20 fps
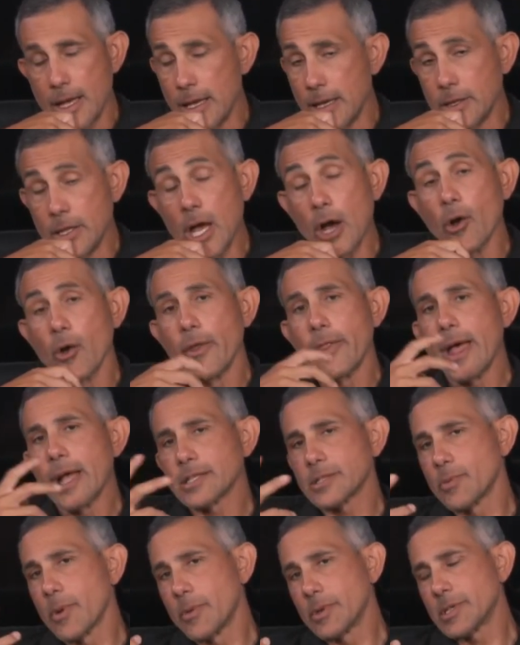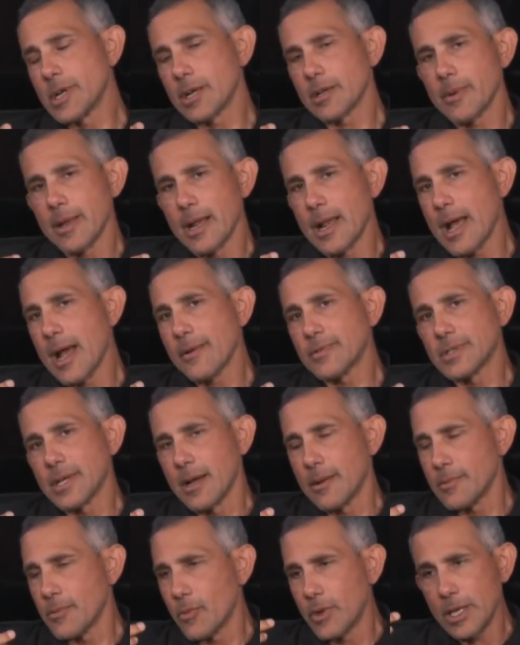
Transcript: No, and that's what we talked about at halftime.